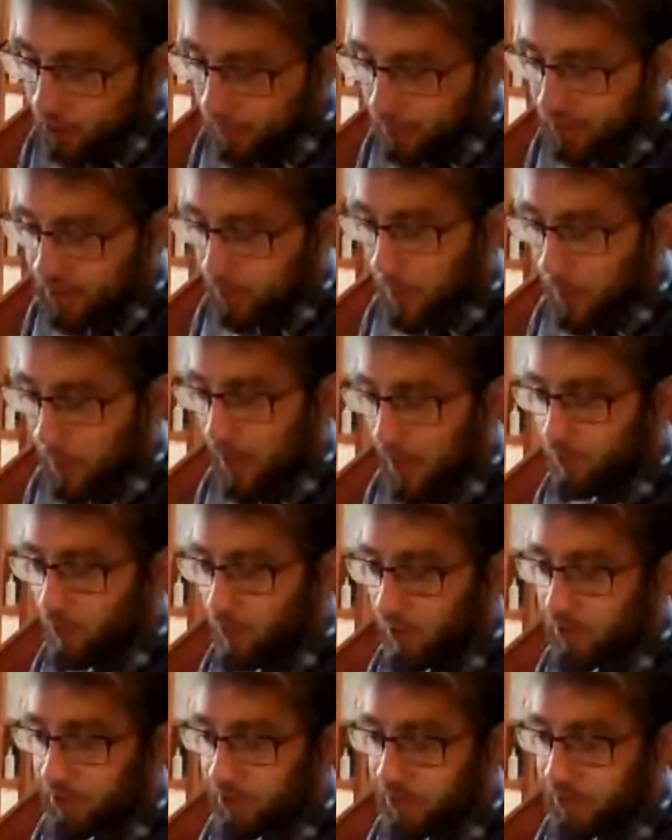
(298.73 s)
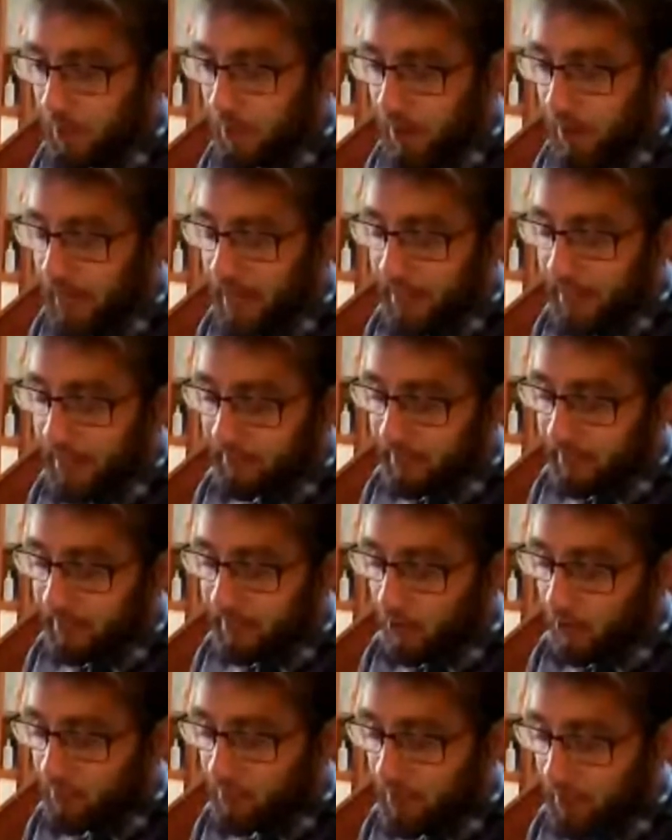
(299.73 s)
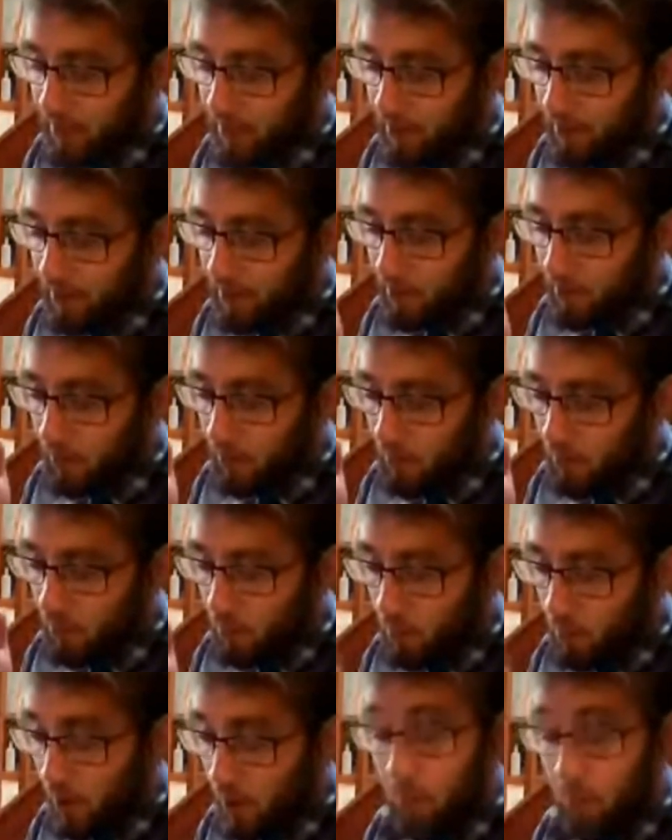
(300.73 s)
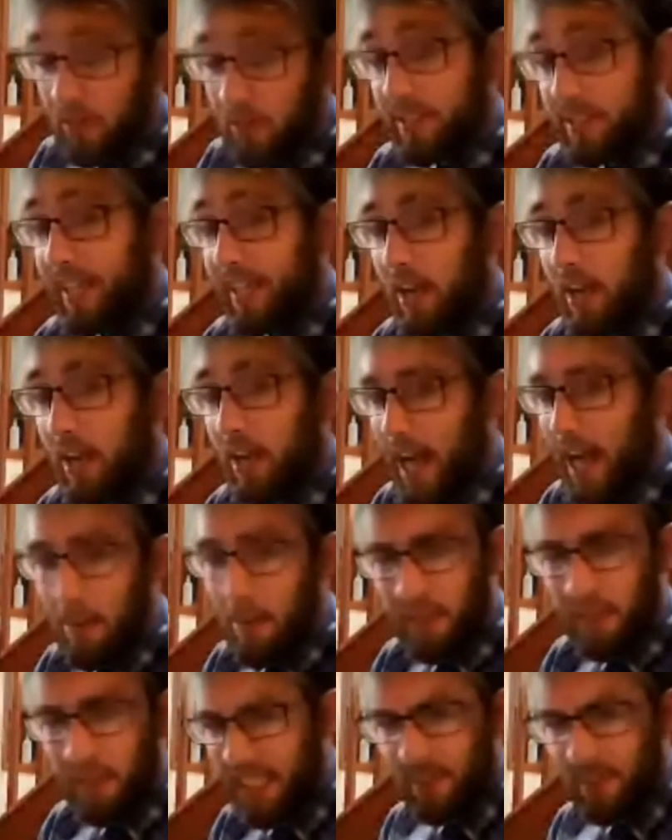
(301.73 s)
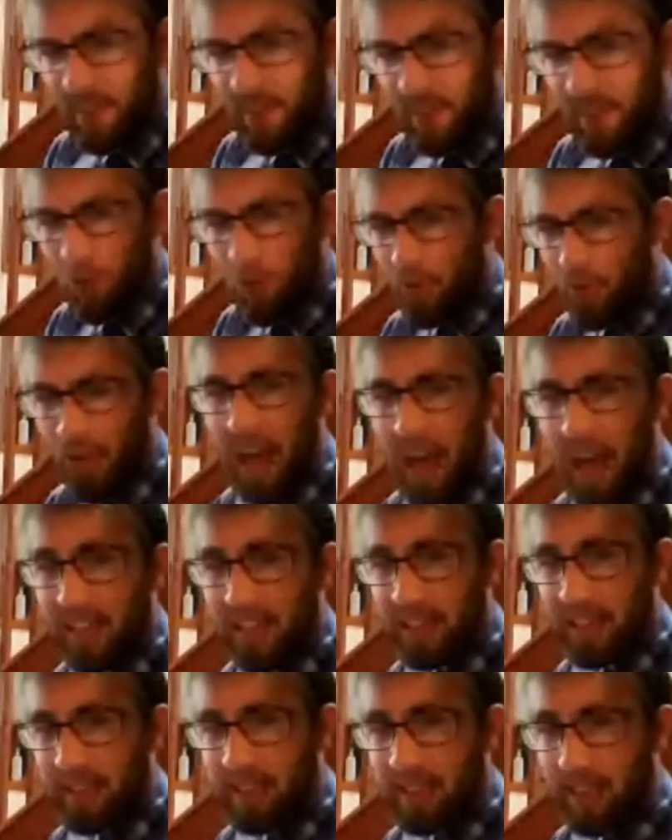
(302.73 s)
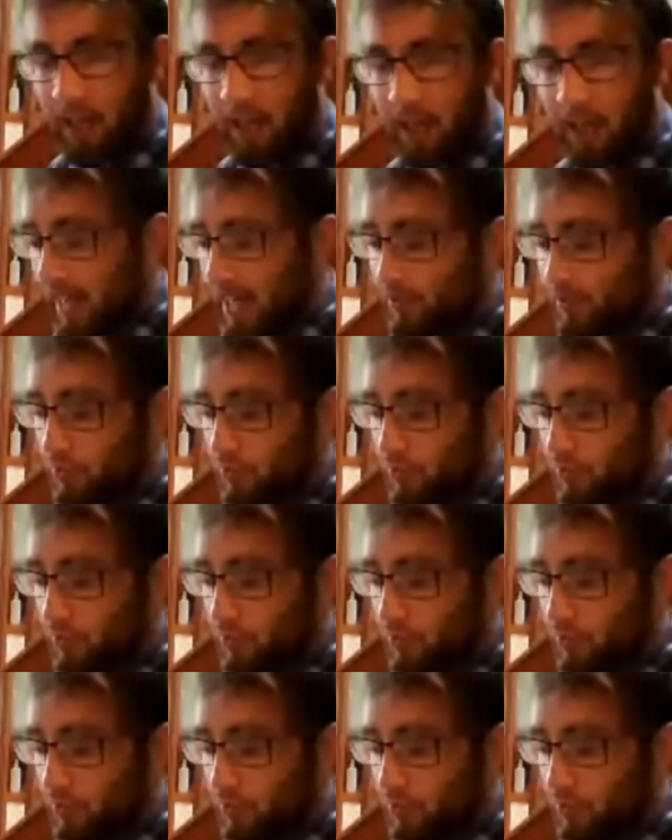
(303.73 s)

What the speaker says: So obviously when that voice in my head tells me what it wants to tell me, I believe it wholeheartedly. Now it's